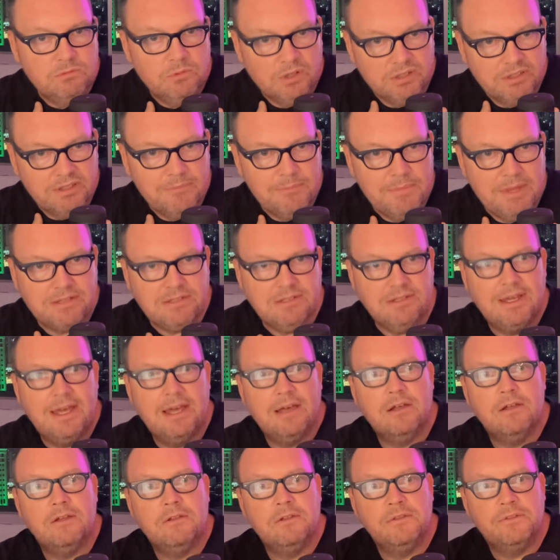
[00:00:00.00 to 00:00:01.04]
worked in mental
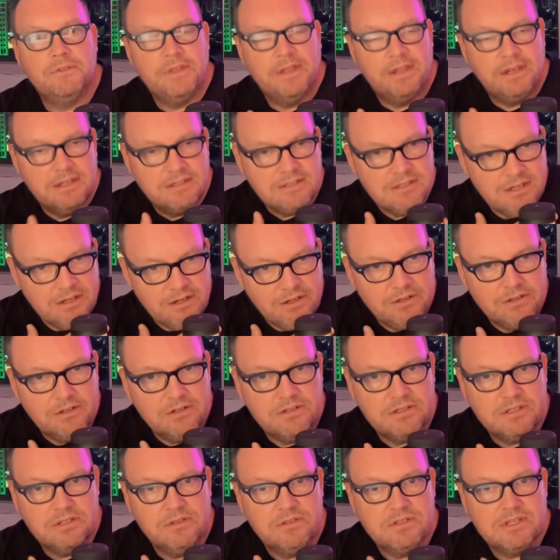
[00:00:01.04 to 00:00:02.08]
health and as a
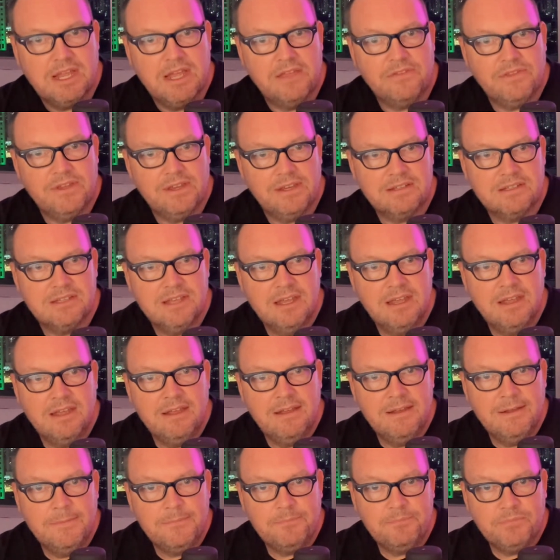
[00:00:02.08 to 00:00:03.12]
nurse and those kind of things,
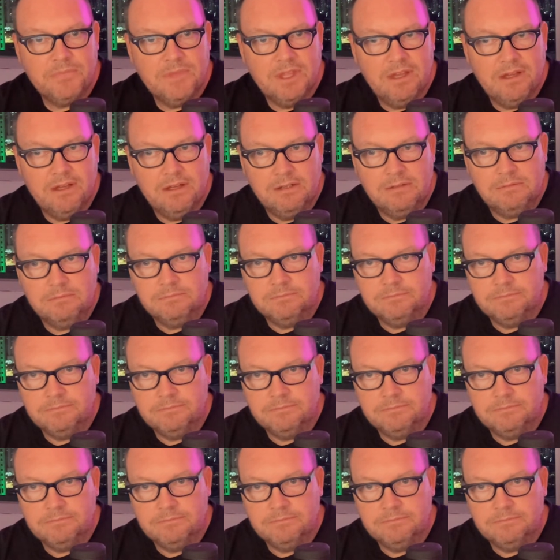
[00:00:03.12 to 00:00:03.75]
I